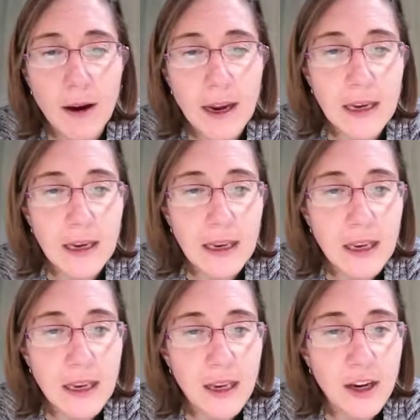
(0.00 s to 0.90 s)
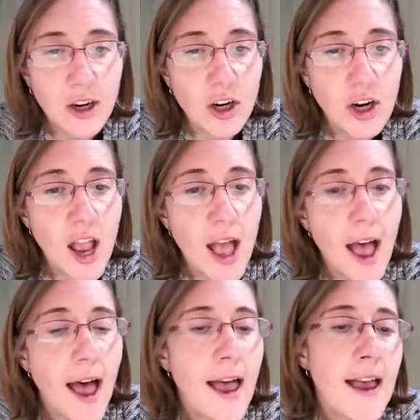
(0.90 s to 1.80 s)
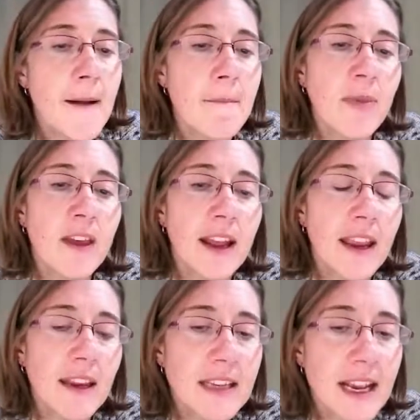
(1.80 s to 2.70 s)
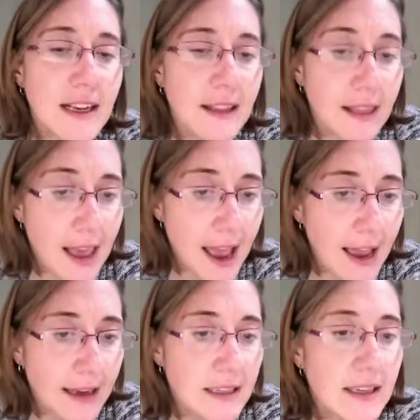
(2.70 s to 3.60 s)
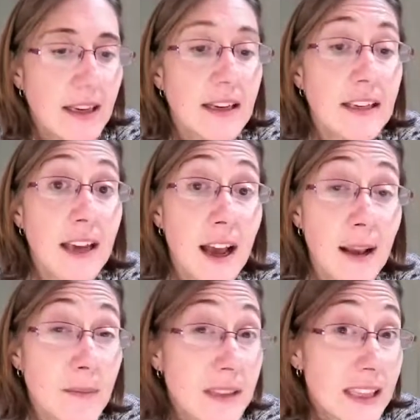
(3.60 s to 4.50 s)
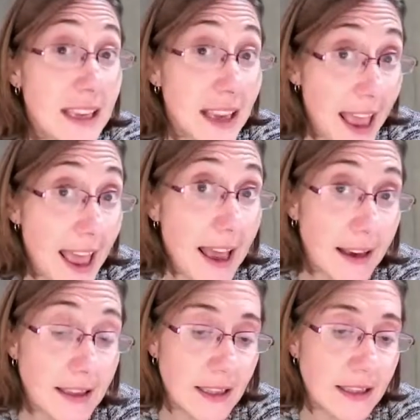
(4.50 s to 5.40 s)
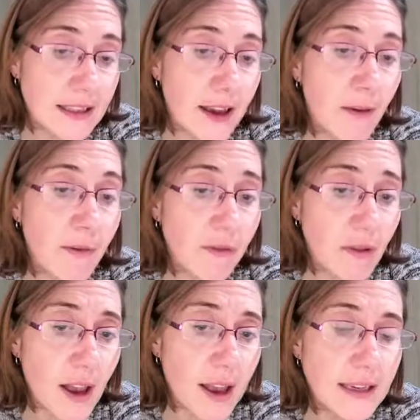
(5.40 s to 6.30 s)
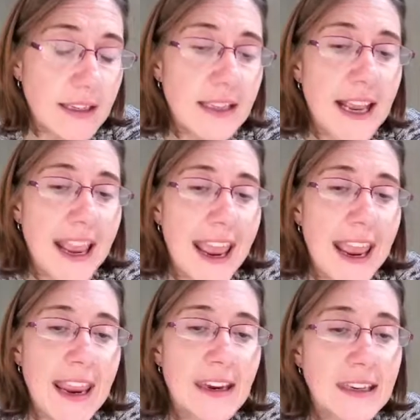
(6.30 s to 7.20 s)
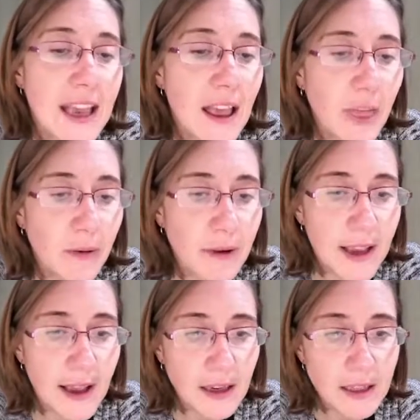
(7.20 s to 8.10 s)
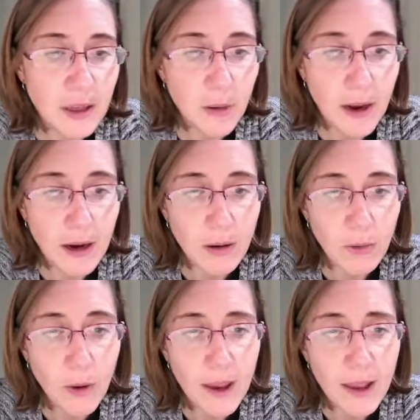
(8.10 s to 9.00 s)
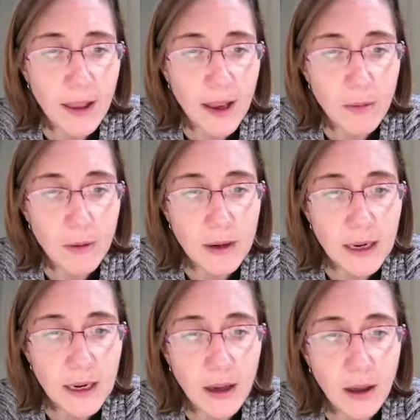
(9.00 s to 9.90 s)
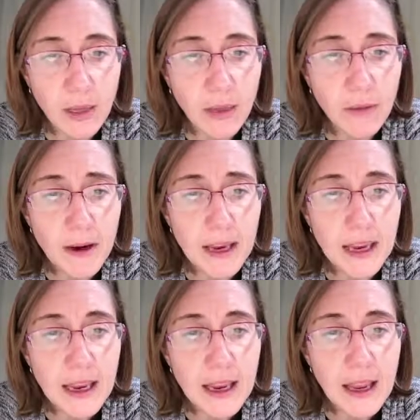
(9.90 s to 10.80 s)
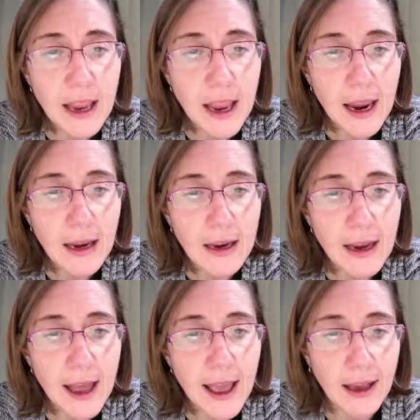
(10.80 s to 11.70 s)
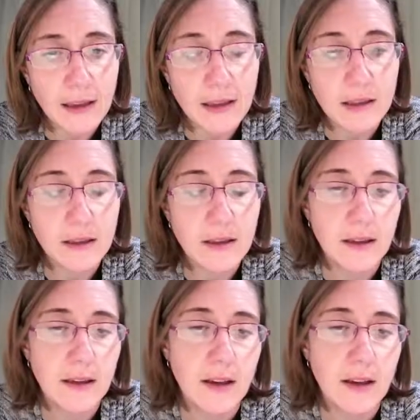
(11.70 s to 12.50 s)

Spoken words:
right here? That I could take that times the x that's out front and to get 3x squared. Well, I would need a 3 and an x